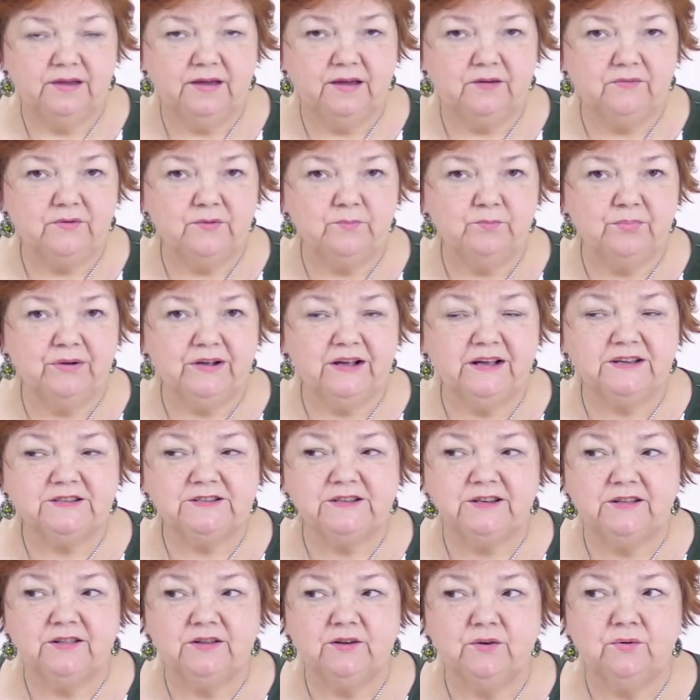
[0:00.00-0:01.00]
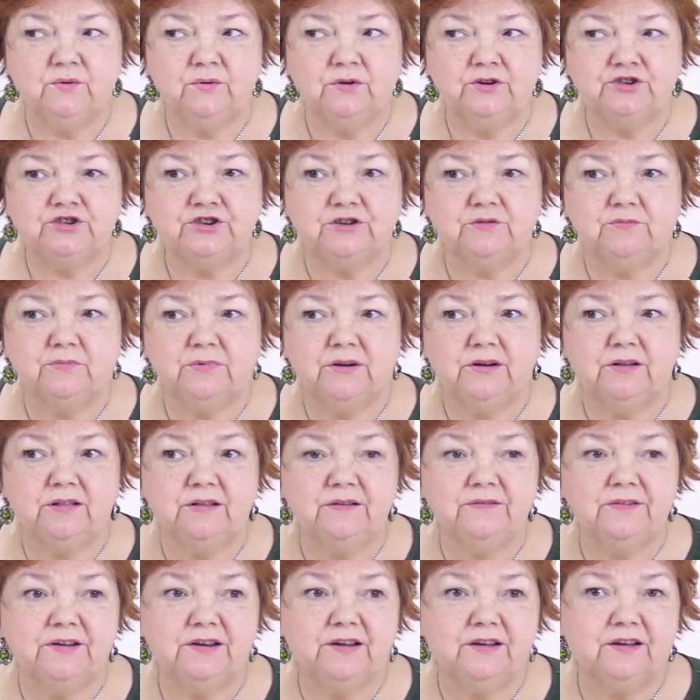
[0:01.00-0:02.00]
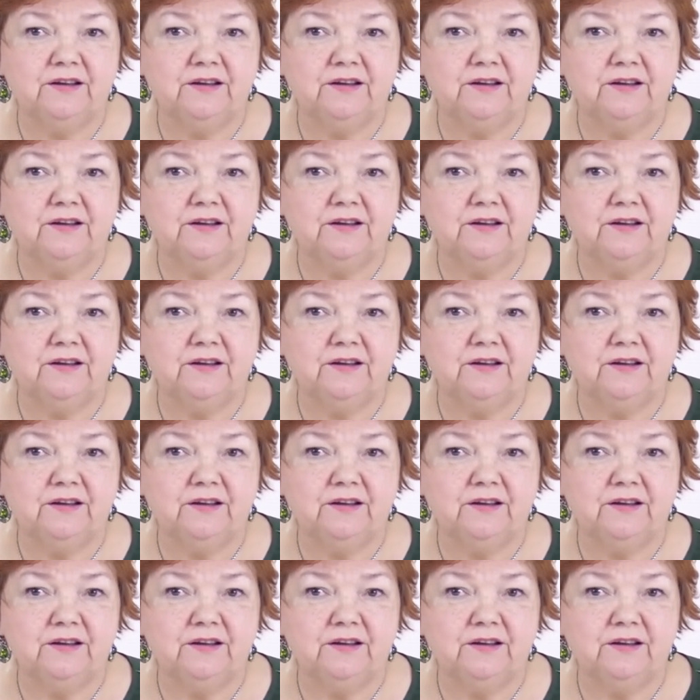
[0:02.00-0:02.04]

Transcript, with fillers: I have shown you just a few variants